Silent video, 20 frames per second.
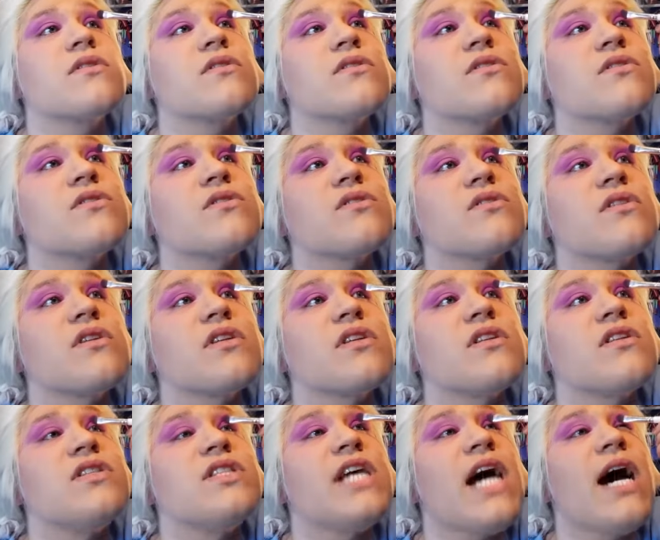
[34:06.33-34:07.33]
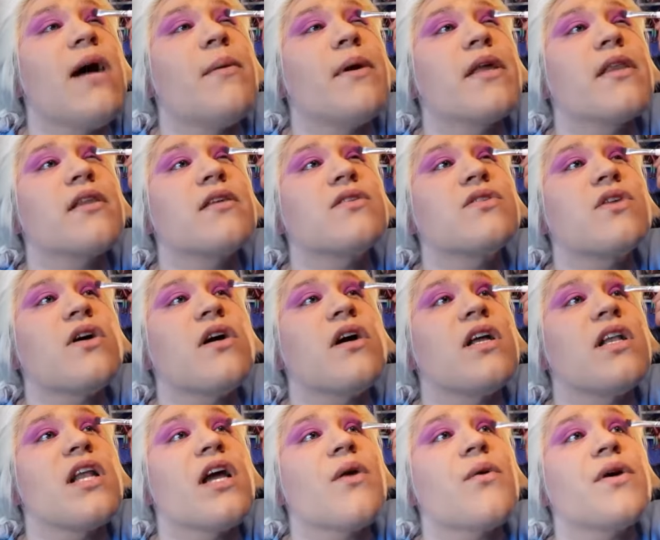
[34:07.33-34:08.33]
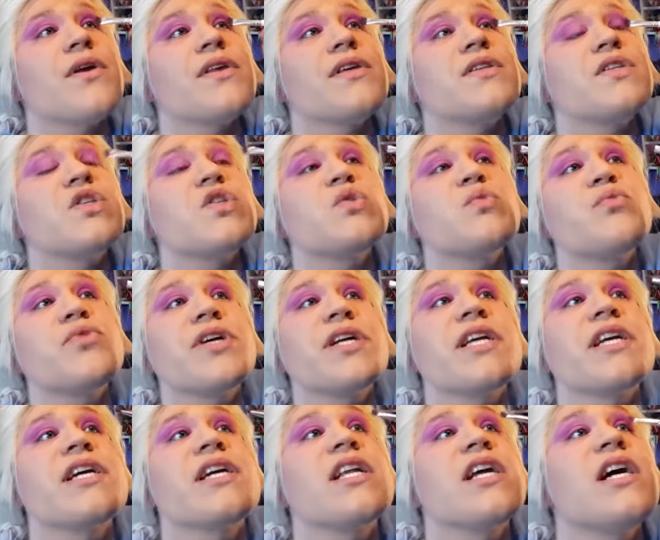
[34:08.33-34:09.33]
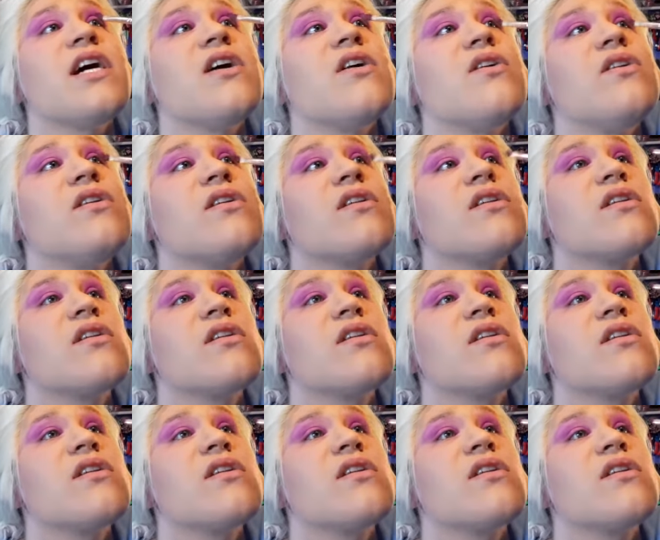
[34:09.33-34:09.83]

I'm just kind of dabbing this on, not really spreading it out.